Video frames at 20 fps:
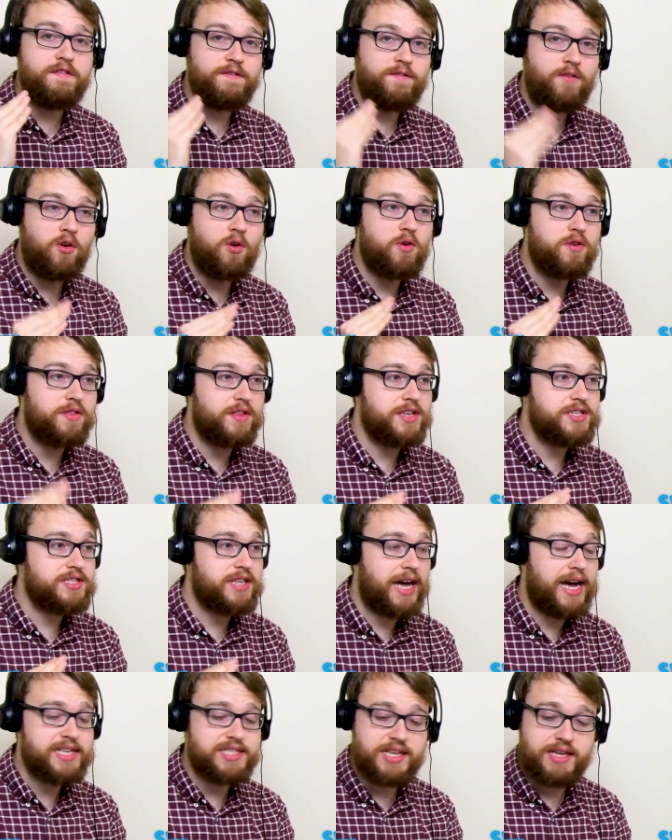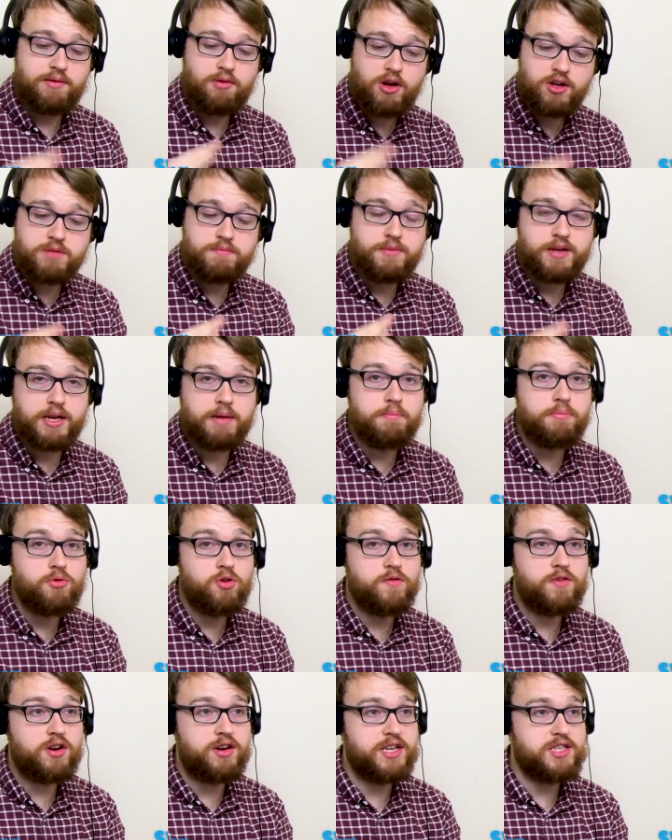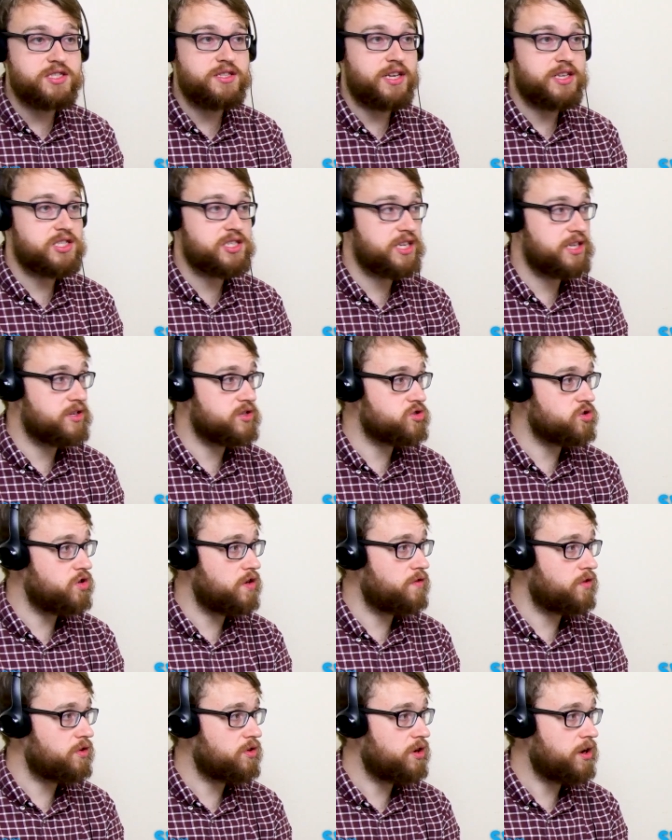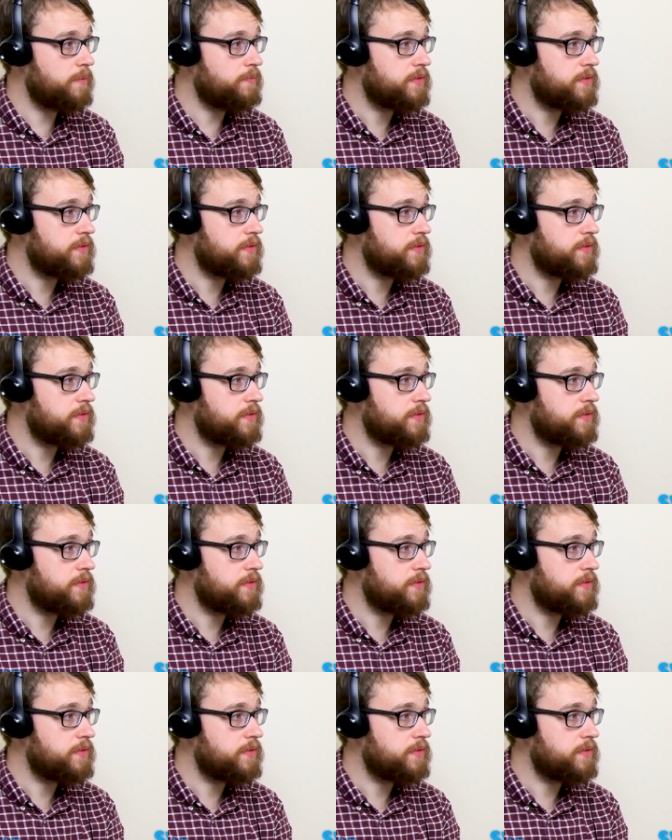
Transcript: for this task and ultimately improve your listening skills overall.